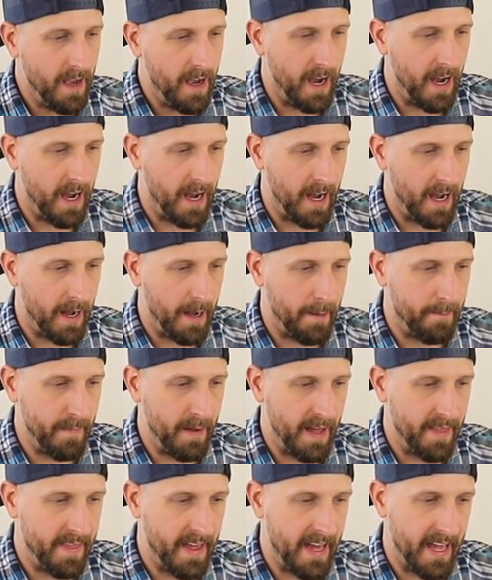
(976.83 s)

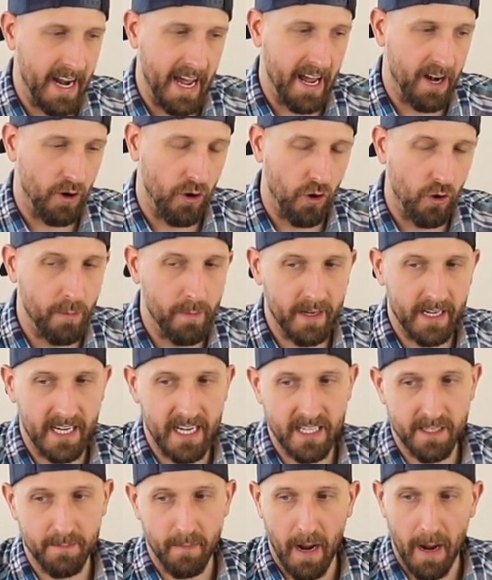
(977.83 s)
And then at home
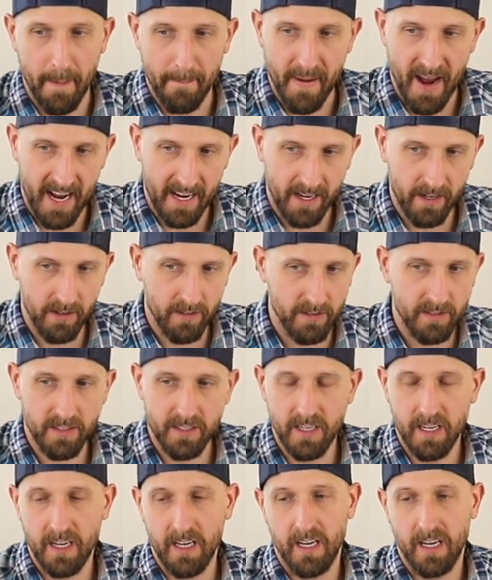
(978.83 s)
against my Bengals,